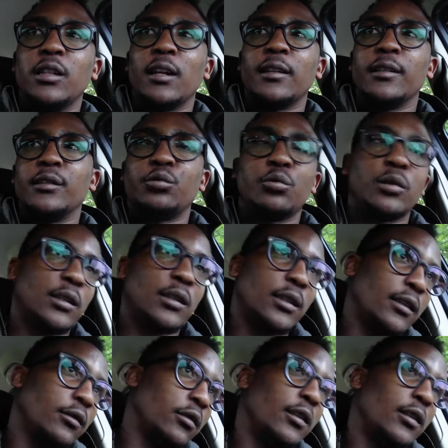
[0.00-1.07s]
that you wanna go.
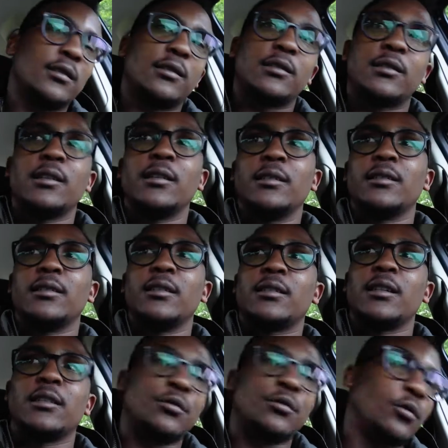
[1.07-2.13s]
Let's say in this case for